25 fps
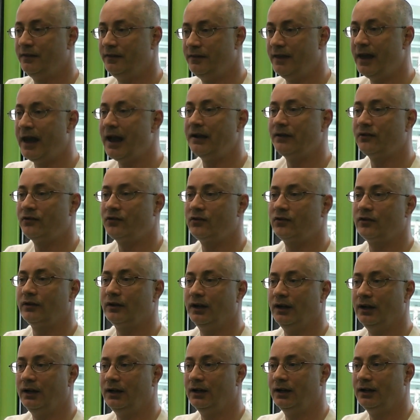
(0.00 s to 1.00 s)
That's
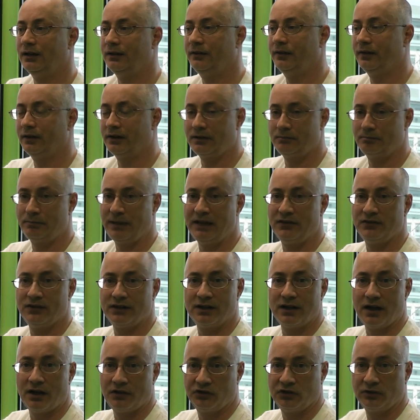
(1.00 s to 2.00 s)
the
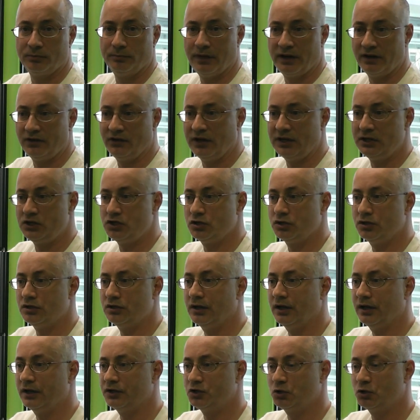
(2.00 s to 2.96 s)
basic customization